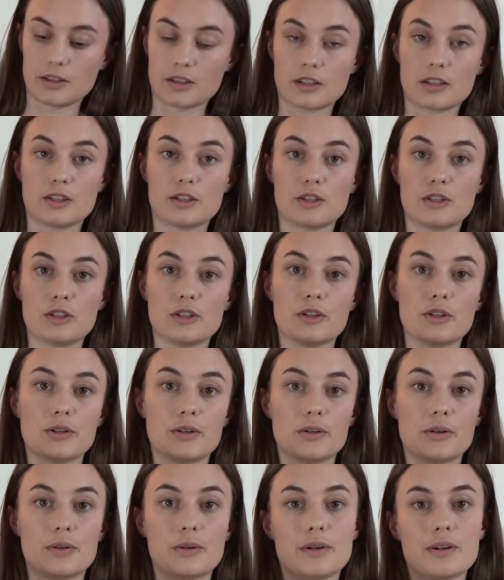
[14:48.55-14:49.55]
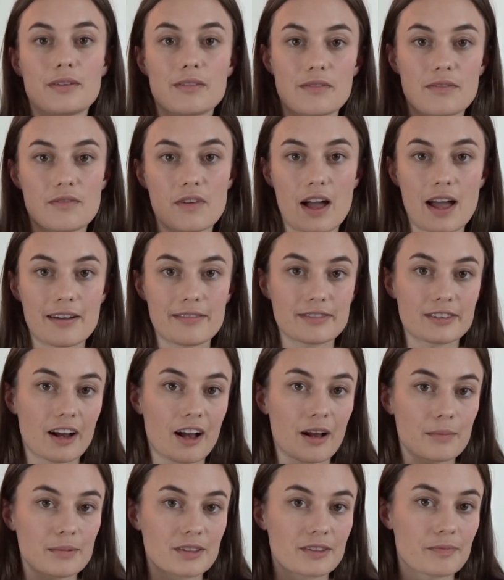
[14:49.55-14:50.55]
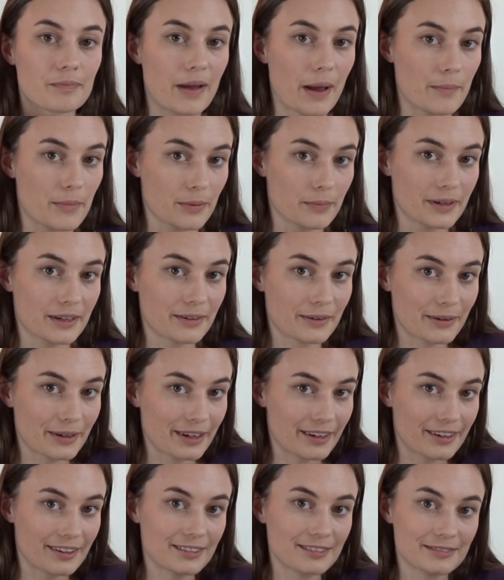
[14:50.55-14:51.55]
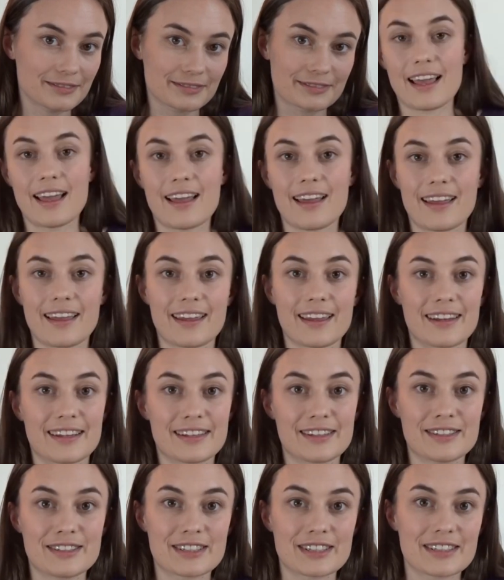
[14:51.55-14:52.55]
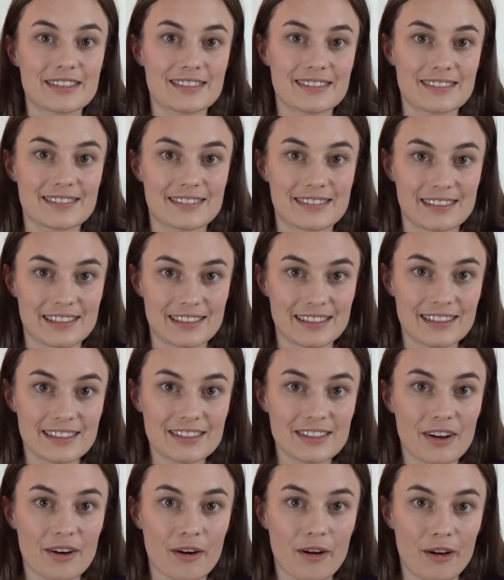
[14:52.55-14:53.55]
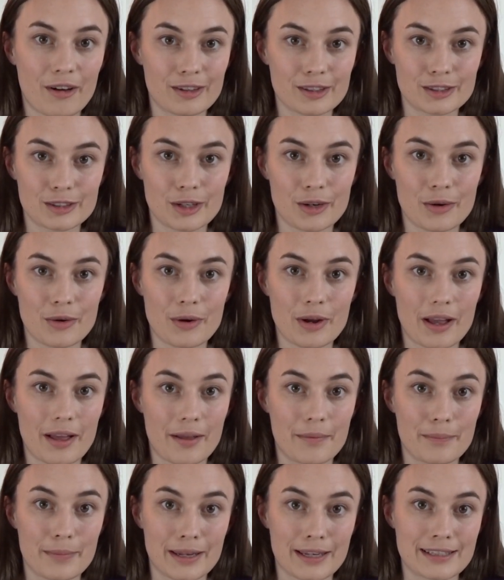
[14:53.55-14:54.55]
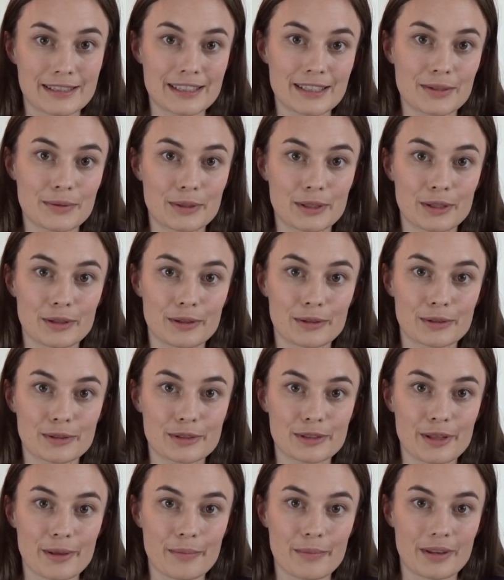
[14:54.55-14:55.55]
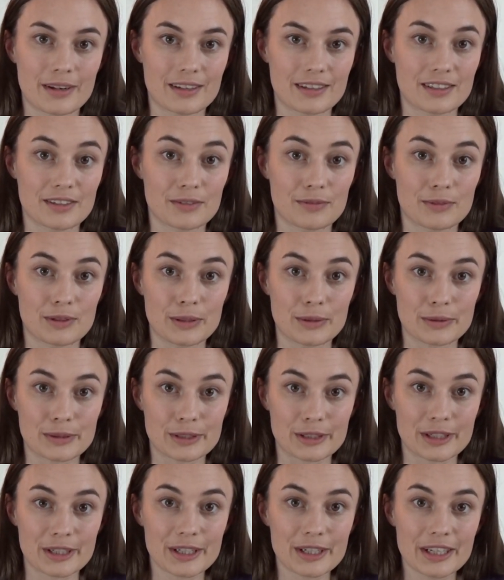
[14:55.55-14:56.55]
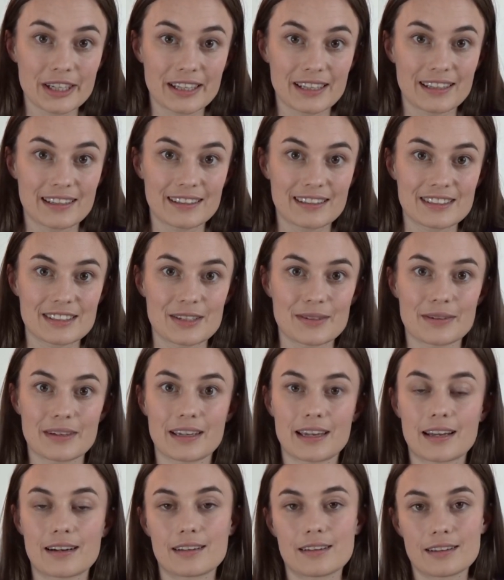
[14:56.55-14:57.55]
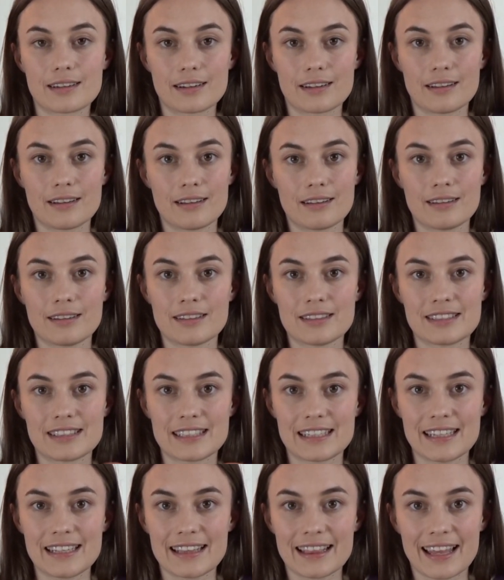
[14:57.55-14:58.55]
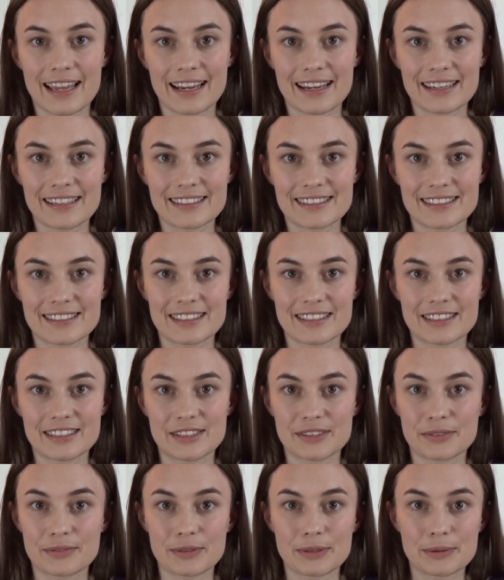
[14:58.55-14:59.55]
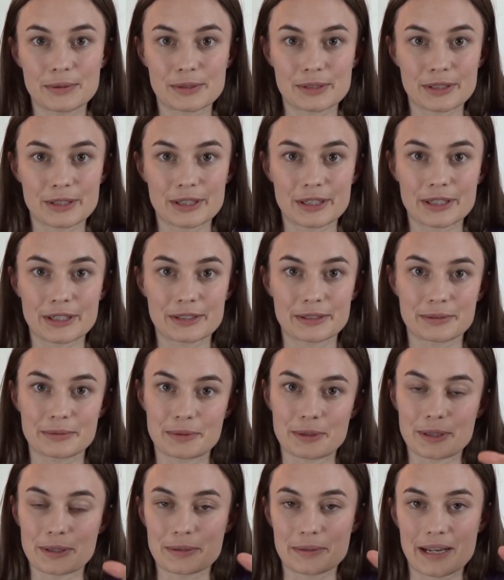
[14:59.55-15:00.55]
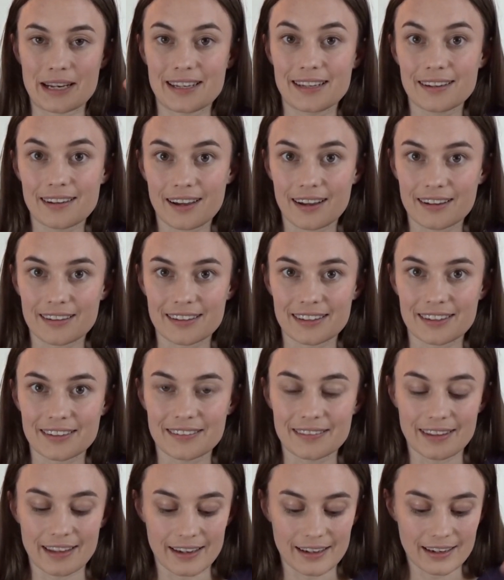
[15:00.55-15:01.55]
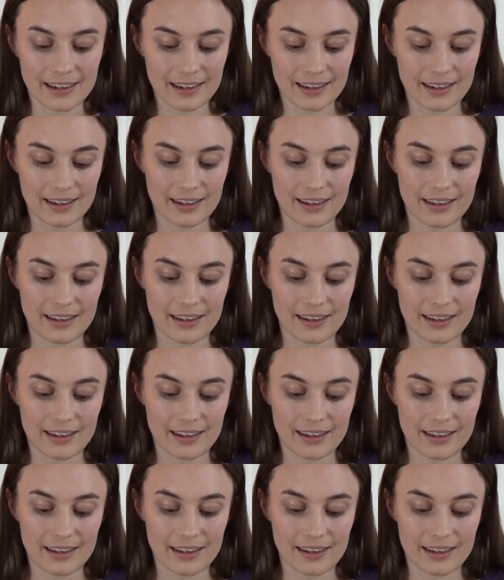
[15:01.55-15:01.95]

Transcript: I'm gonna do 5 drops of peppermint oil, and these are also amazing when you use them in a diffuser. So you can get a little tea light diffuser or any kind that you like,